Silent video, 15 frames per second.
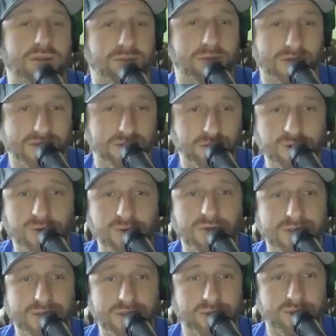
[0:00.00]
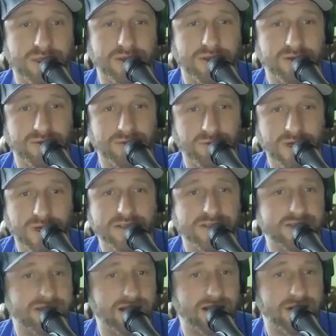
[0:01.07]
because the mule is going to be way
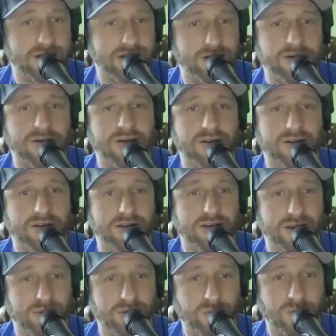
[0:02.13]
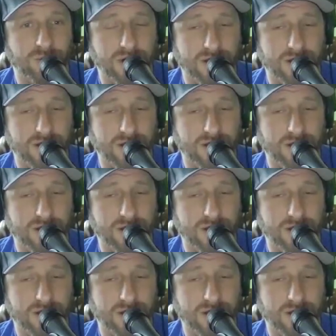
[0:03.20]
steadier and